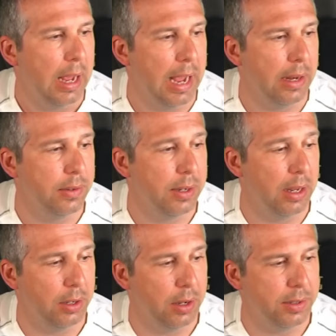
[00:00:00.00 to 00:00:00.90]

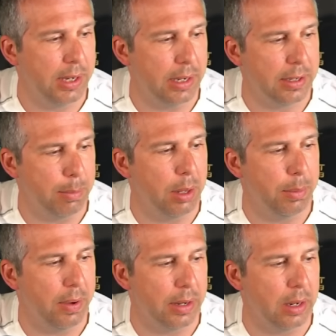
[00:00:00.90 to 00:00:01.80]
you can see some of them
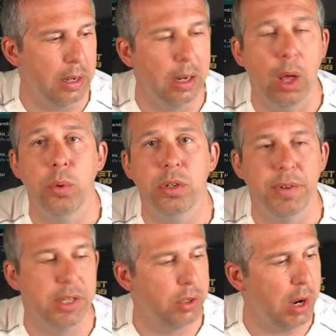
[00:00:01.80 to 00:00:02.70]
have had like loads of
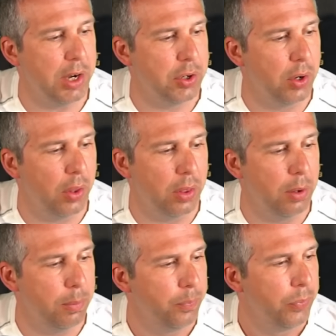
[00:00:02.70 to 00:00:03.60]
iteration on
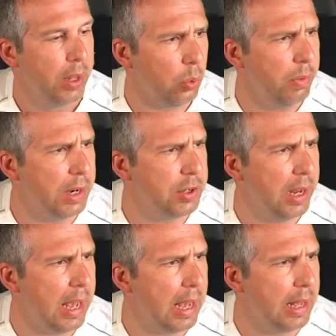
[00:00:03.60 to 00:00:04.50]
them. We've actually
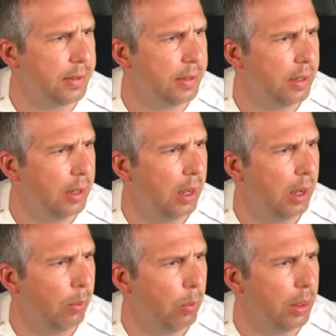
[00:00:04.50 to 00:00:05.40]
had
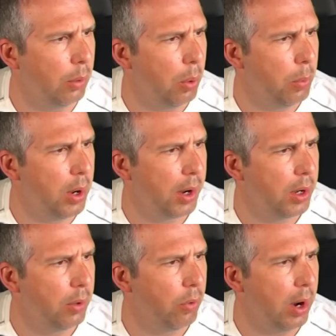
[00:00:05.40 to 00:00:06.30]
one that we're working
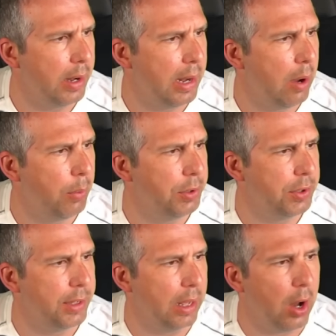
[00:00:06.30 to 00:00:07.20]
on right now, which
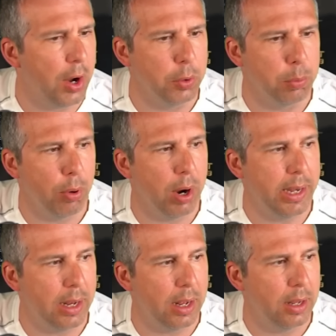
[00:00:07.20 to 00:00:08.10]
is the Idol
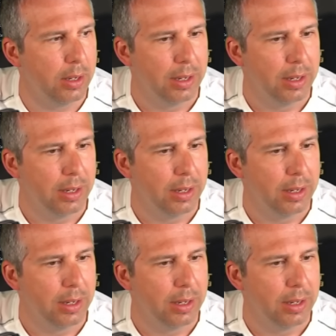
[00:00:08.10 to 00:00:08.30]
Breaker.